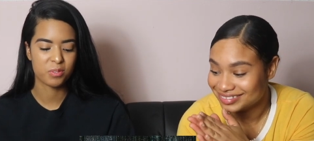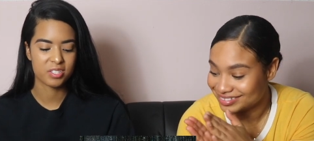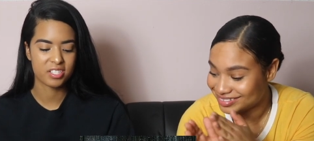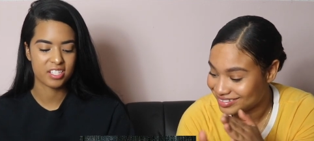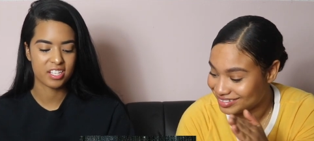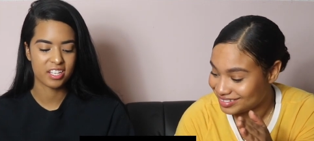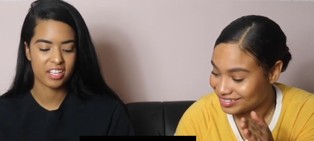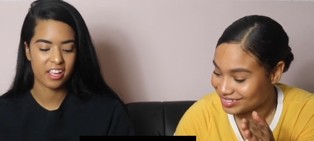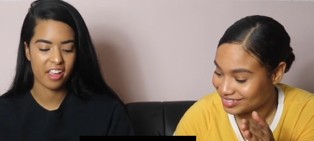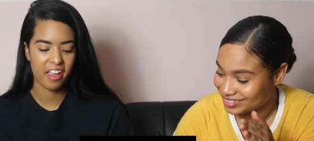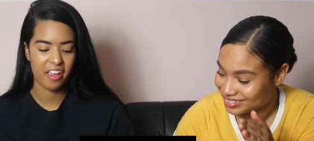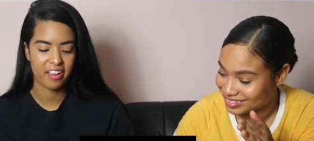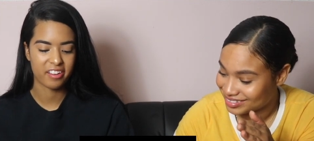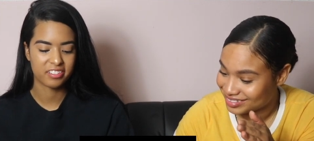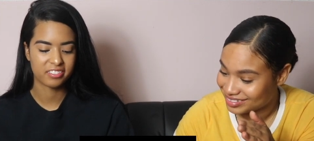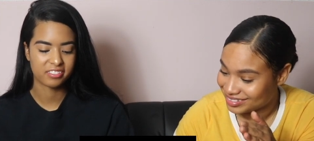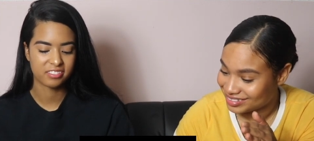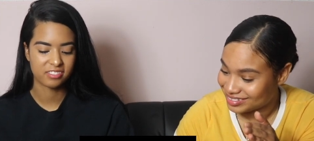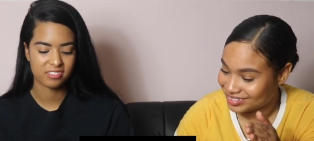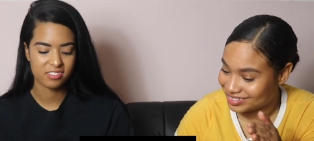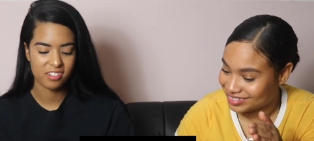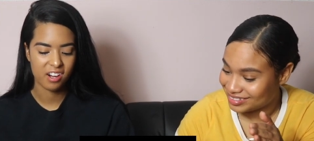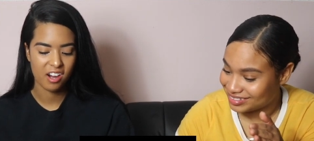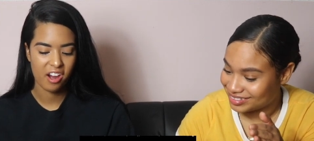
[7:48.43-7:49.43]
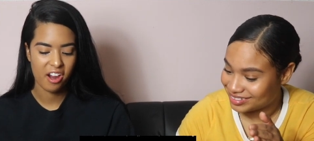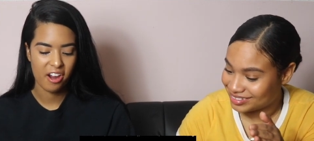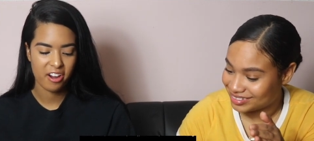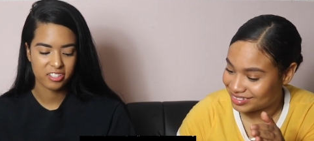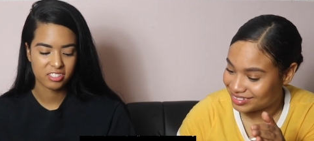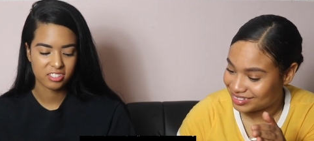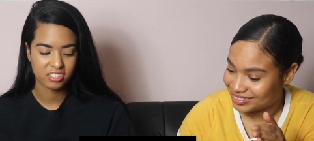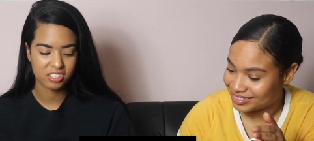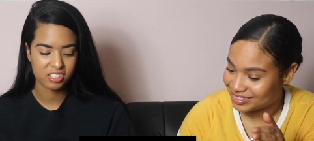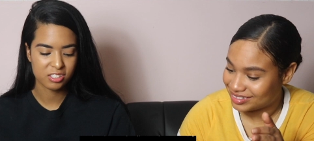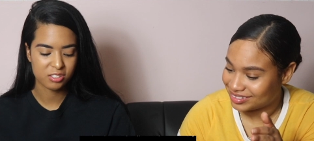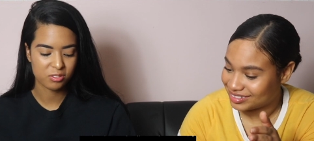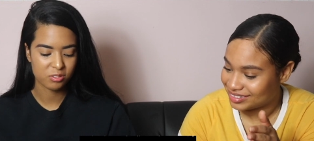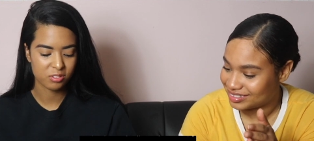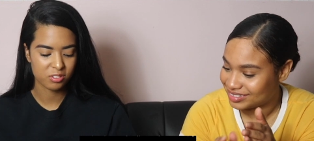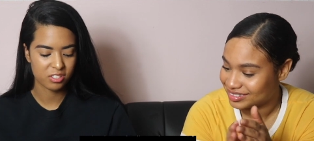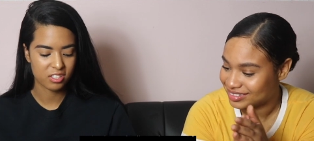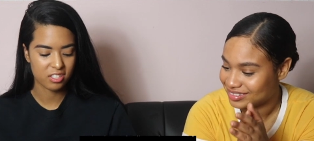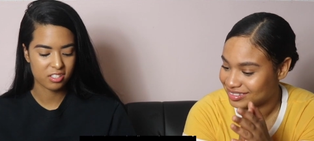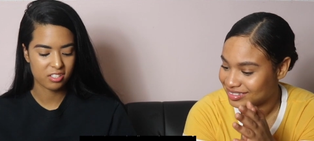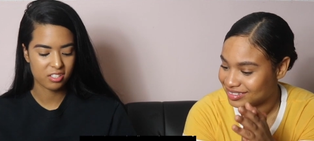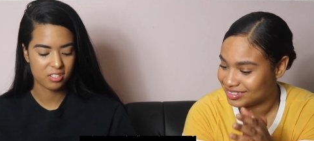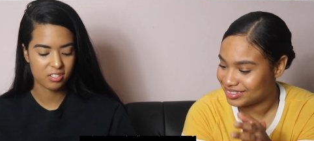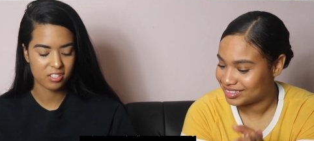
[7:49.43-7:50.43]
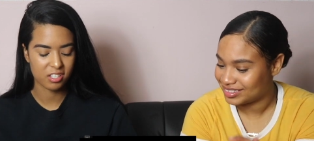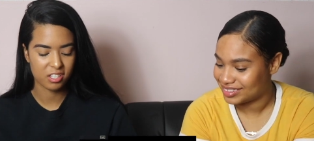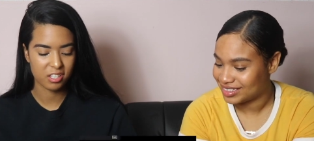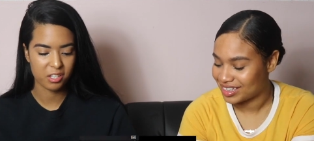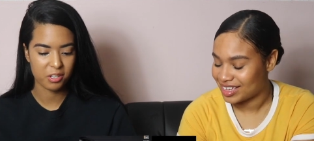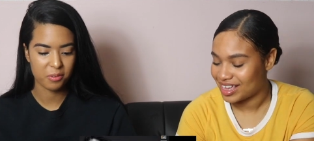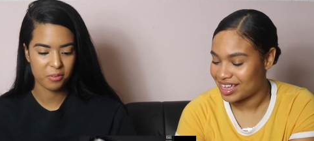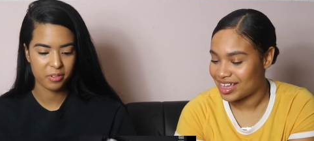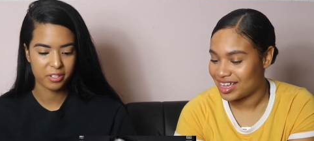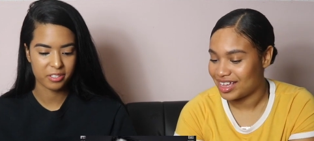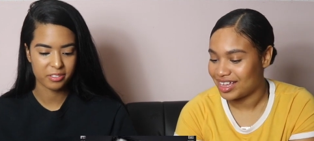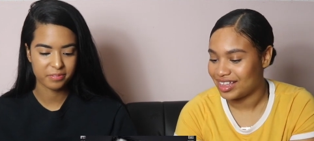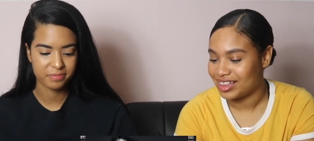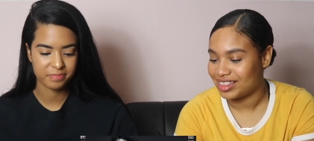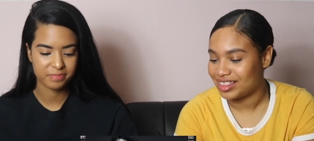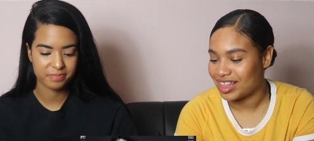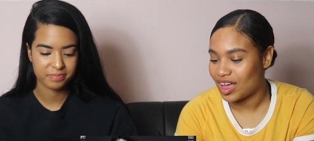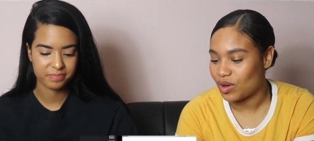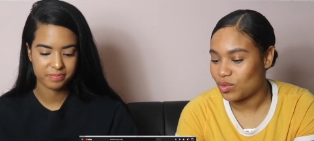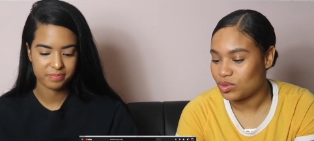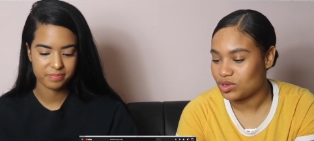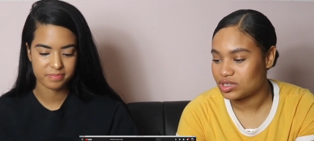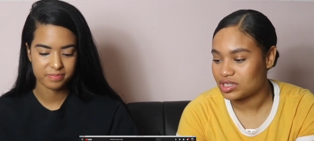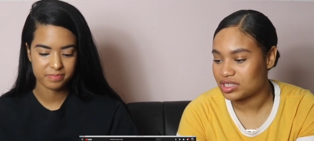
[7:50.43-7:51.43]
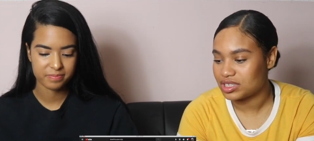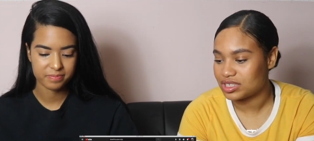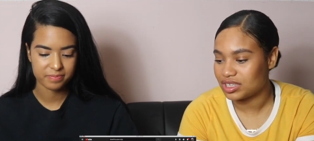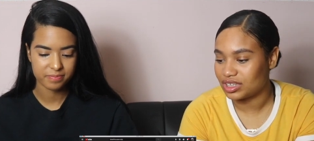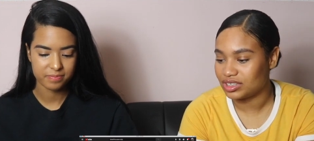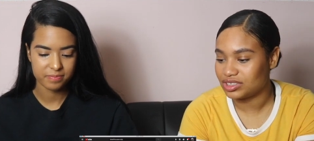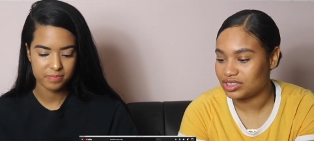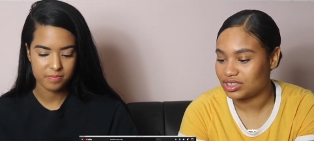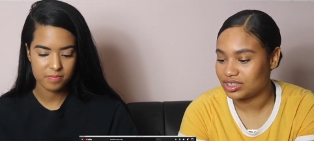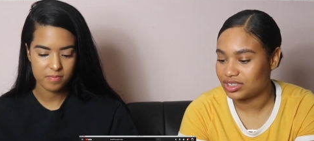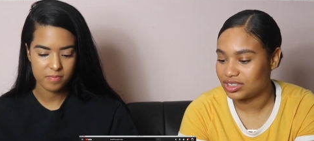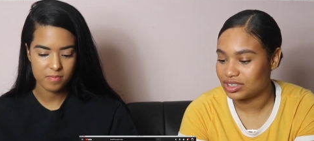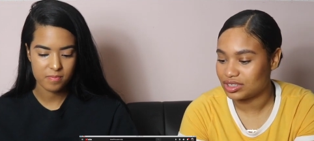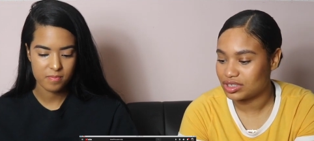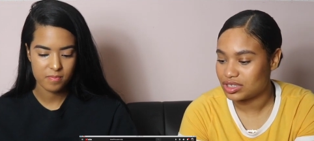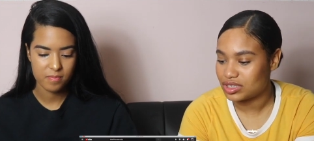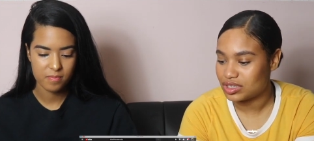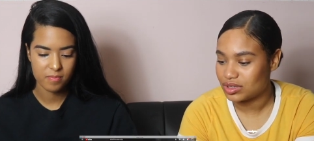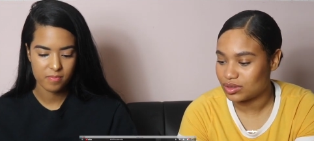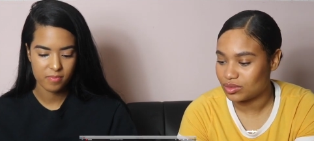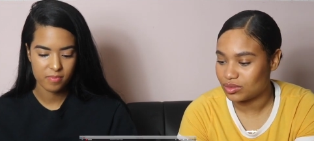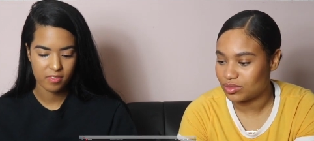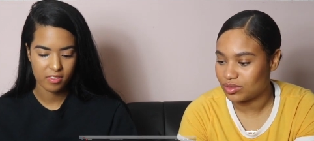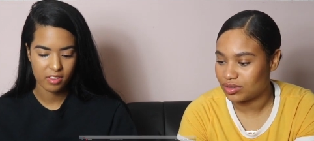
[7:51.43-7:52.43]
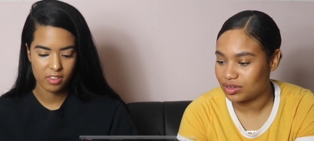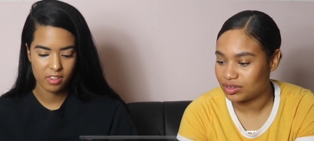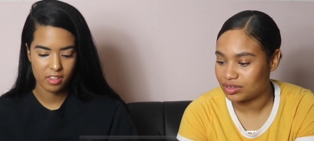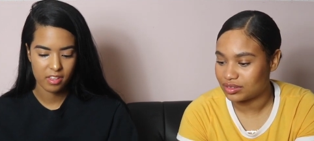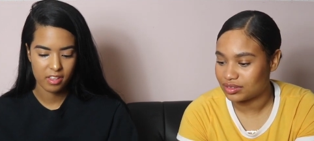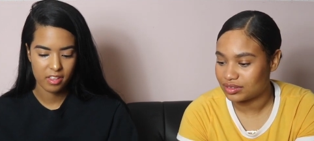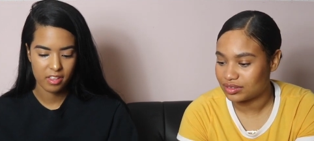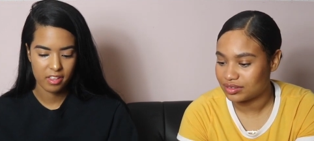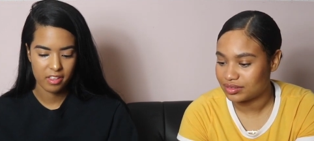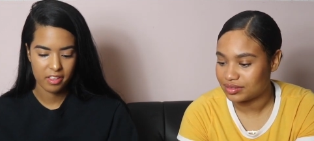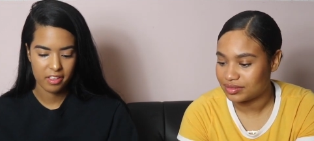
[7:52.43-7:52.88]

Speaker 1: was it. This was this is a good one.
Speaker 2: That was such a good song.